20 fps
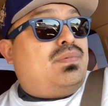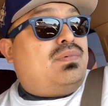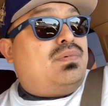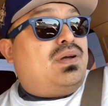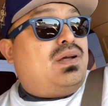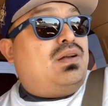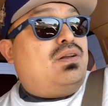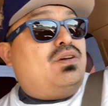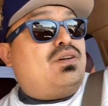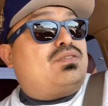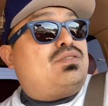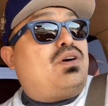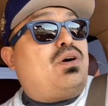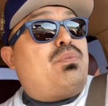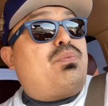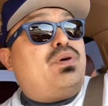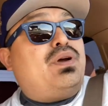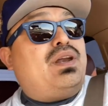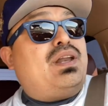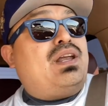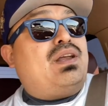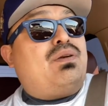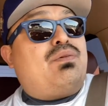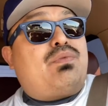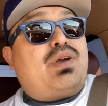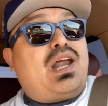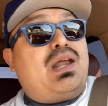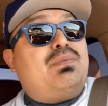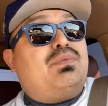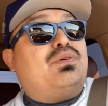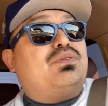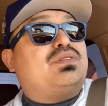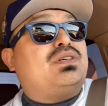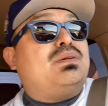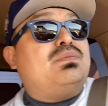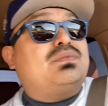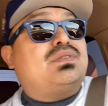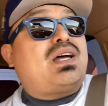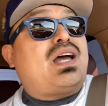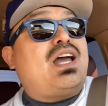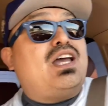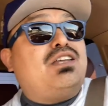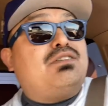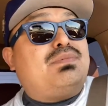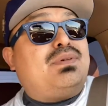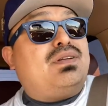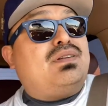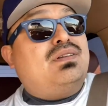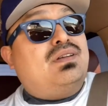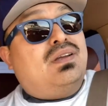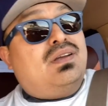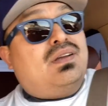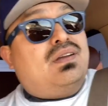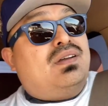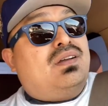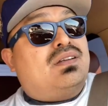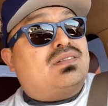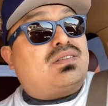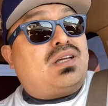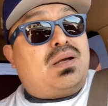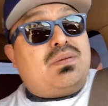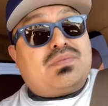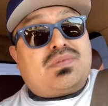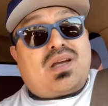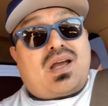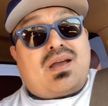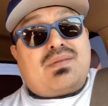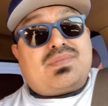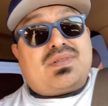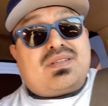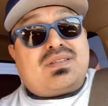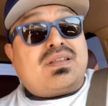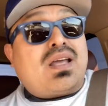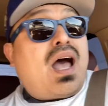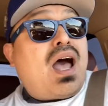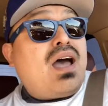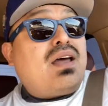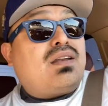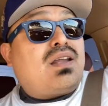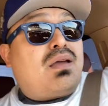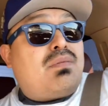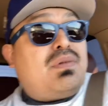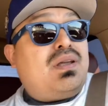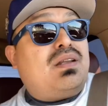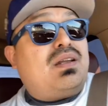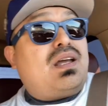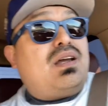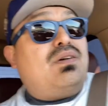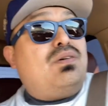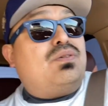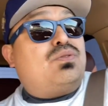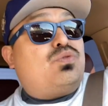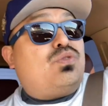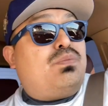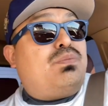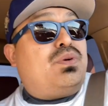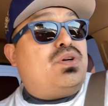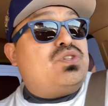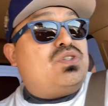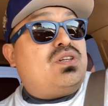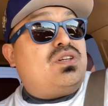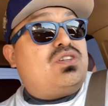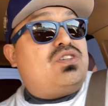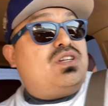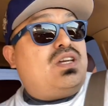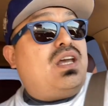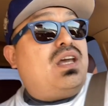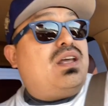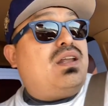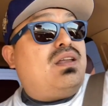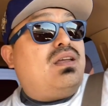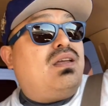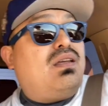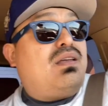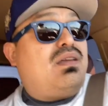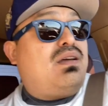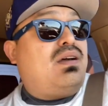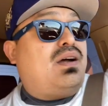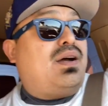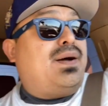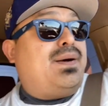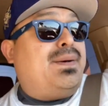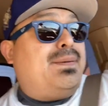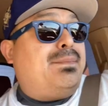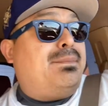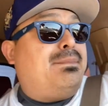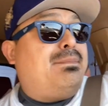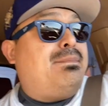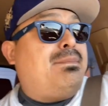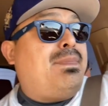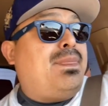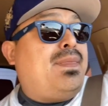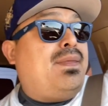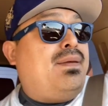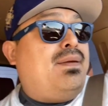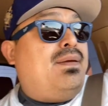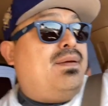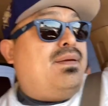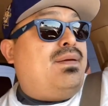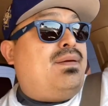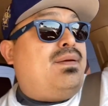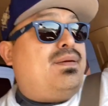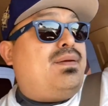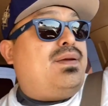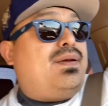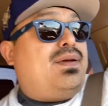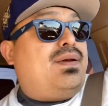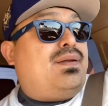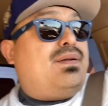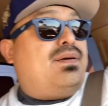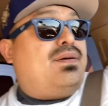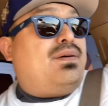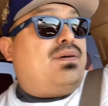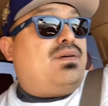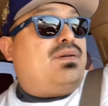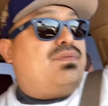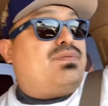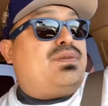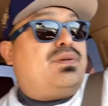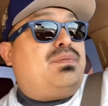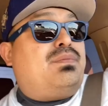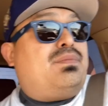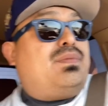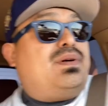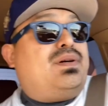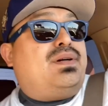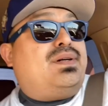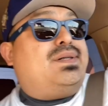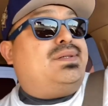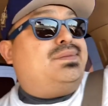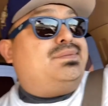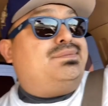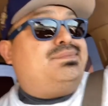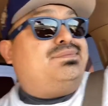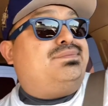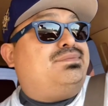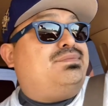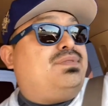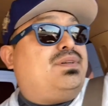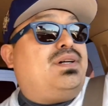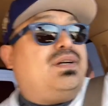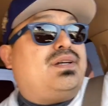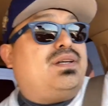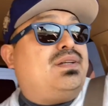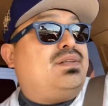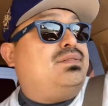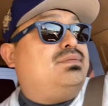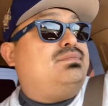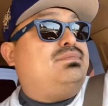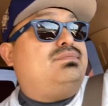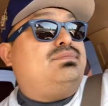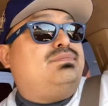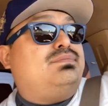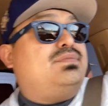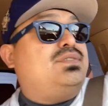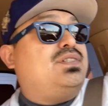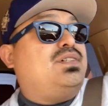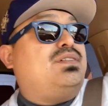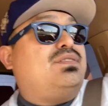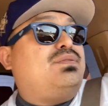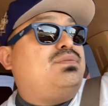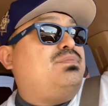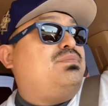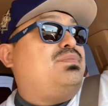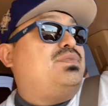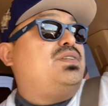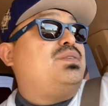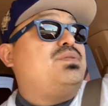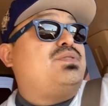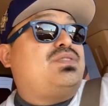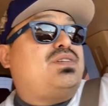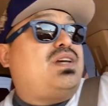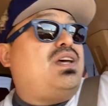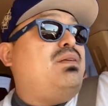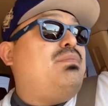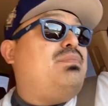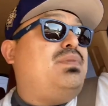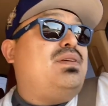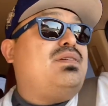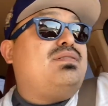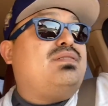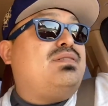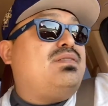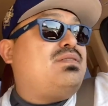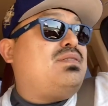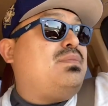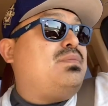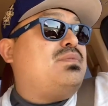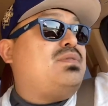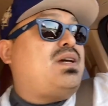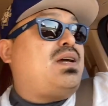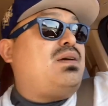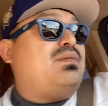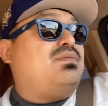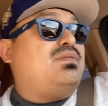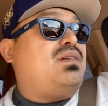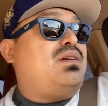It looks all pretty and rainbow sometimes, but sometimes it's not. I mean, I go through a bunch of shit, you know, from fucking... Just shit business sometimes.